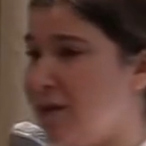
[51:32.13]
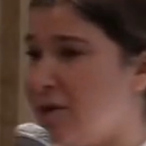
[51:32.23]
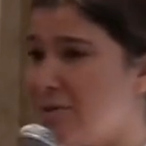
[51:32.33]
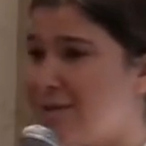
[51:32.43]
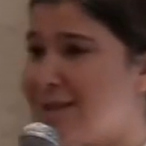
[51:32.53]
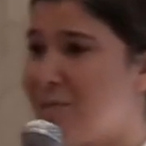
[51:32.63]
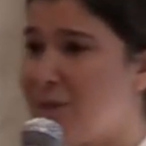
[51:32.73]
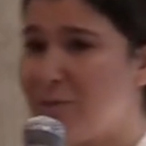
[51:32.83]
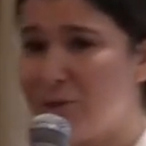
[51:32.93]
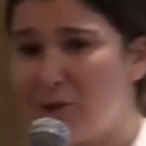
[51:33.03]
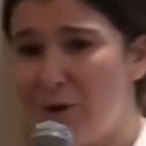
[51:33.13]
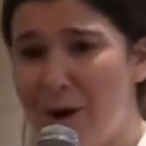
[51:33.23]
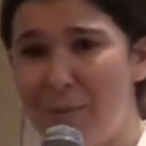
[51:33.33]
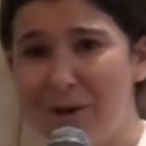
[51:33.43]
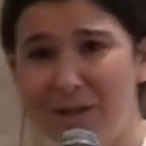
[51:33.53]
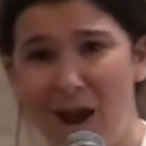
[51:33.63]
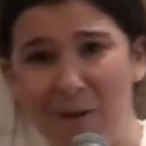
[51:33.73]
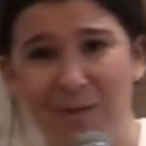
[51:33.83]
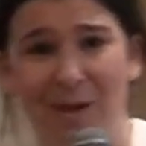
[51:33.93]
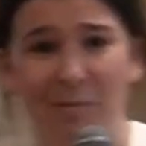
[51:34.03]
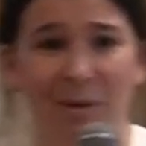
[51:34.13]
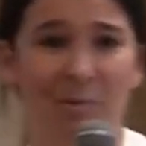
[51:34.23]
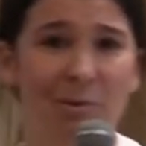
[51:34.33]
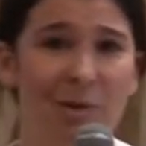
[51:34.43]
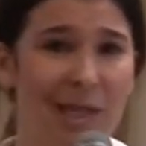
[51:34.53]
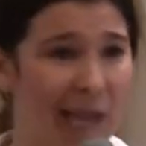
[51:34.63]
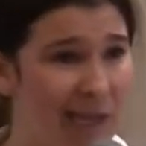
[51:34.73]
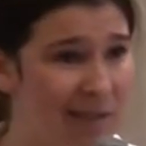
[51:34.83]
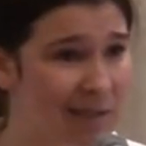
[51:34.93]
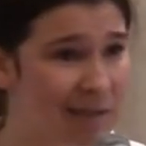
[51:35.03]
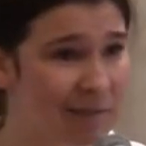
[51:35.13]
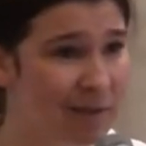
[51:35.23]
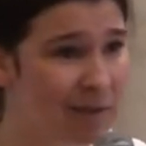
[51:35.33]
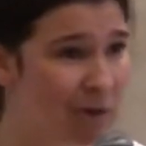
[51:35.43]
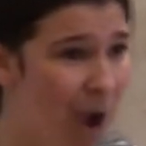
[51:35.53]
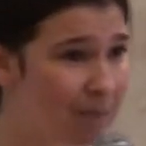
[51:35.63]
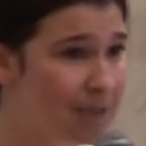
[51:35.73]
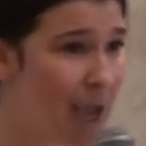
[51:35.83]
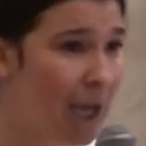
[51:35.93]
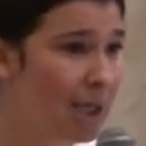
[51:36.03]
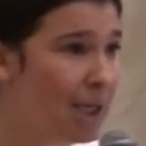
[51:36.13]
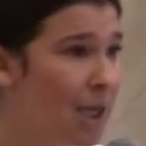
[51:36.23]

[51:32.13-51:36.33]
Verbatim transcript: You know, some people showed up on time, some people were late for the job site